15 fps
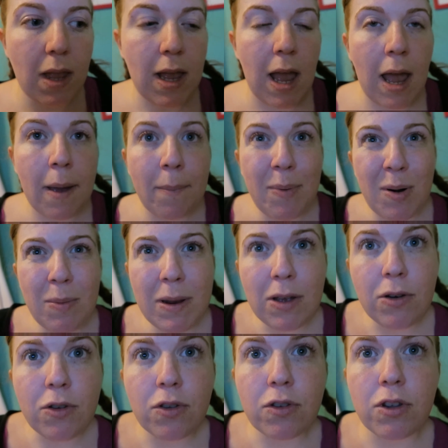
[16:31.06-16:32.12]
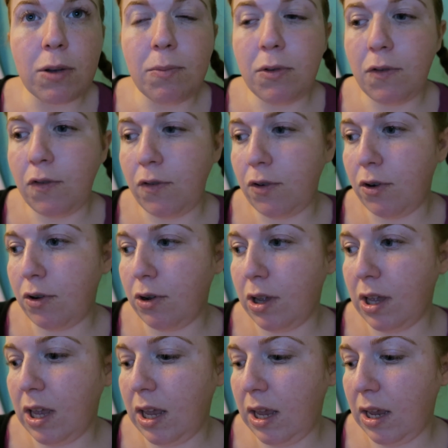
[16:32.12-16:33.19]
I'm probably going to stop the
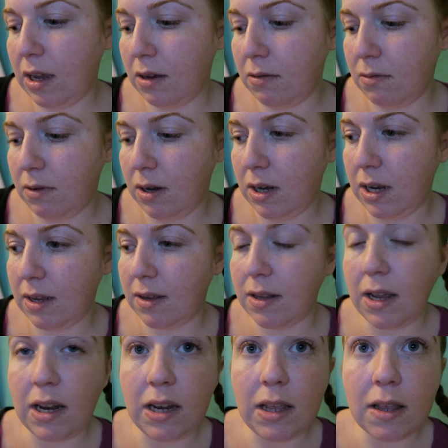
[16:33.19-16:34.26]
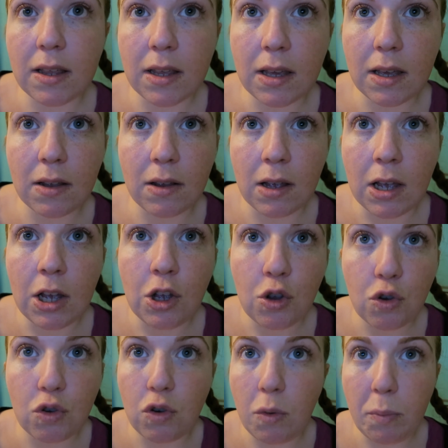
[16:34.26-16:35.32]
vlog here unless anything
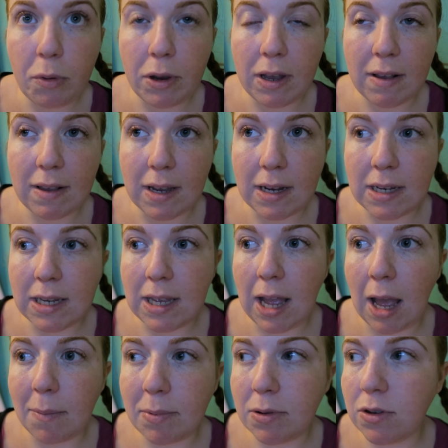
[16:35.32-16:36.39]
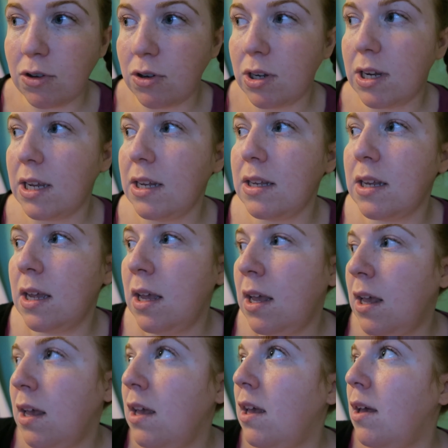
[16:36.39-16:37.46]
super exciting happens tonight,
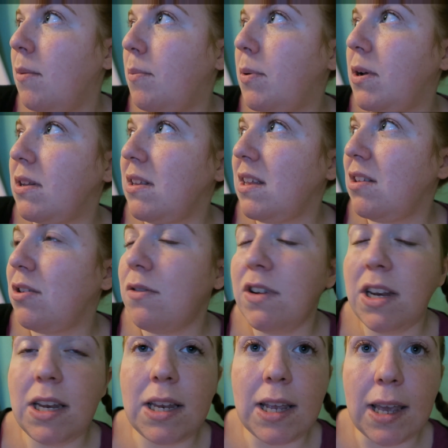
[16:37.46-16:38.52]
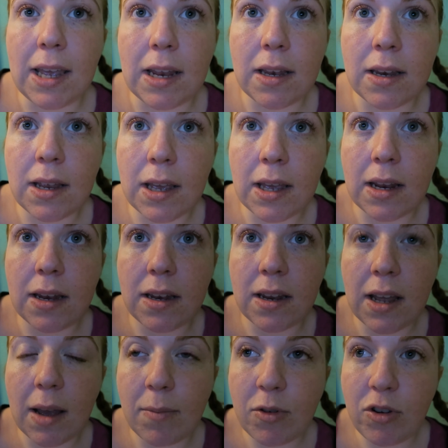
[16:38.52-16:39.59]
but it's already 10 and
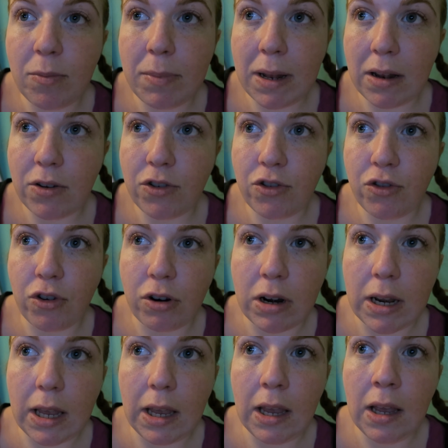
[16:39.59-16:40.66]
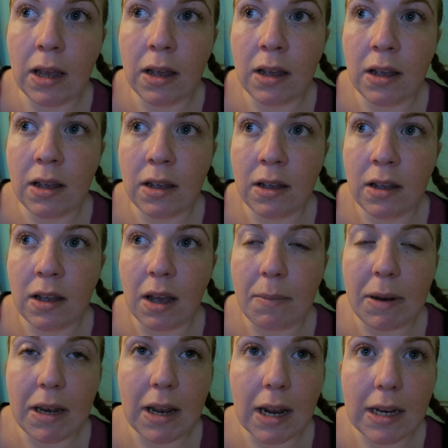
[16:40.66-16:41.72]
I'm going to build a trolley. I
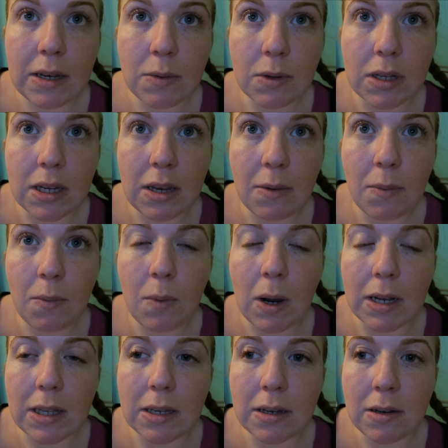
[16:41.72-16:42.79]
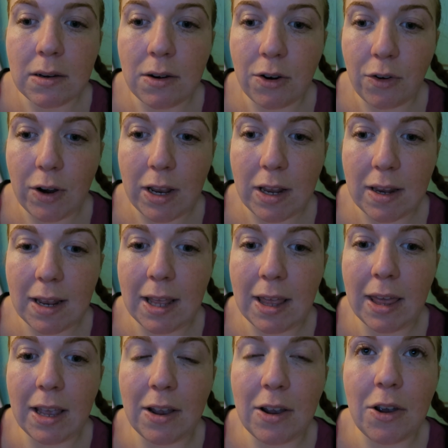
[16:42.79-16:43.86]
mean, I don't see what crazy
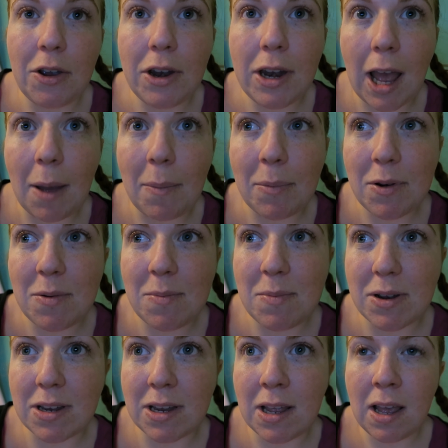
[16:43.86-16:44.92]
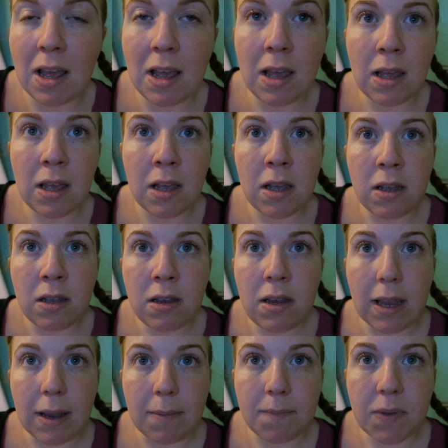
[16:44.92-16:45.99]
thing could happen, but
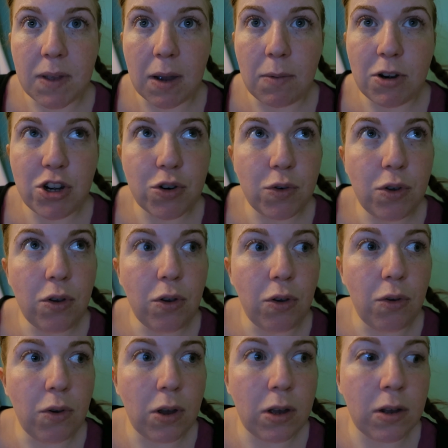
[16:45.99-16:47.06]
yeah, I will show you